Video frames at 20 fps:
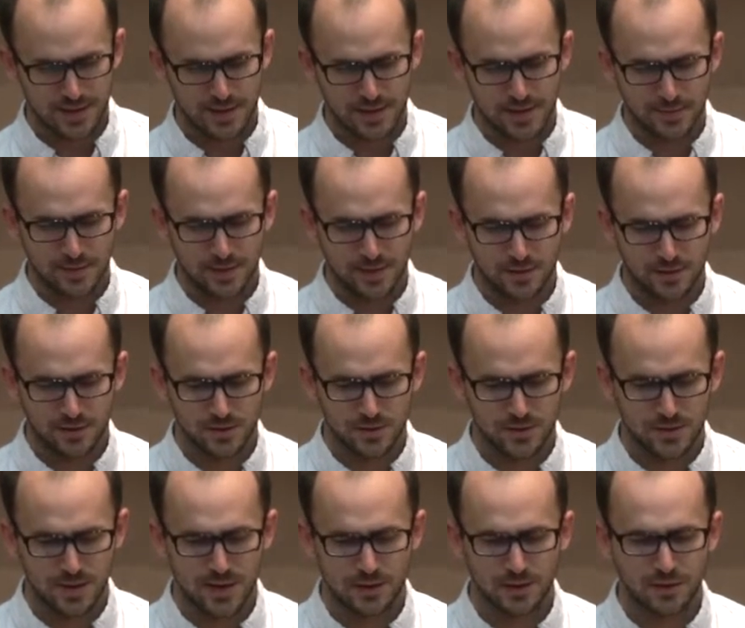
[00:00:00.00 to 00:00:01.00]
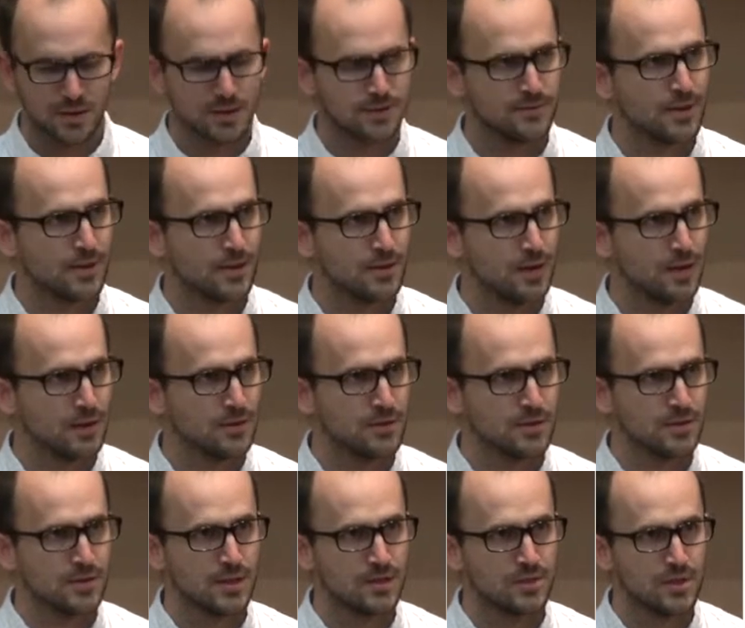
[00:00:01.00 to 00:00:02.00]
The simulator is Icarus Verilog,
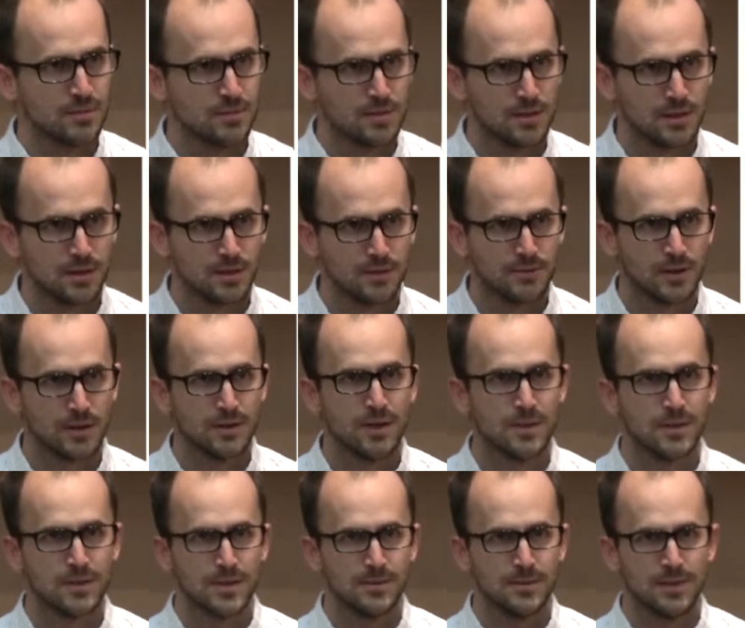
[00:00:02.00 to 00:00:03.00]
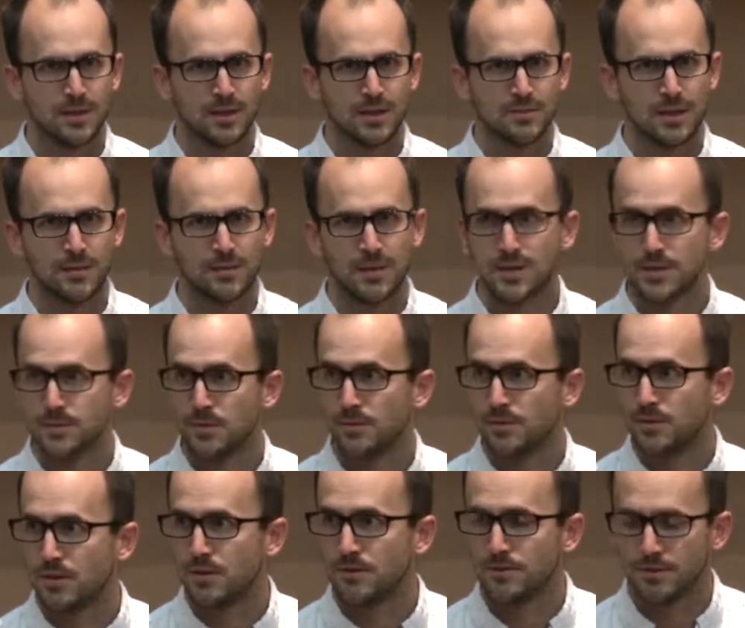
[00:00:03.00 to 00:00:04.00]
which is a GPL Verilog simulator. Maybe some
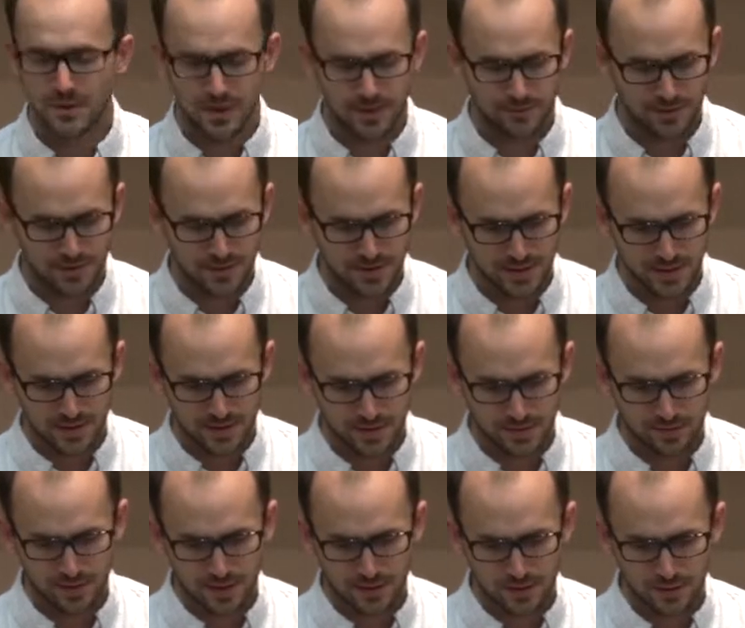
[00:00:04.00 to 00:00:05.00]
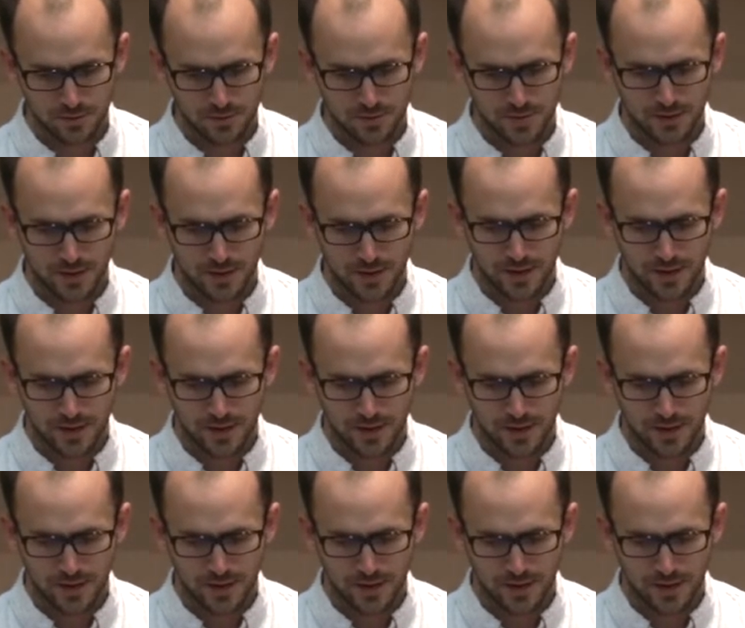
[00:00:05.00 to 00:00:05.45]
of you have used it. It's a great tool.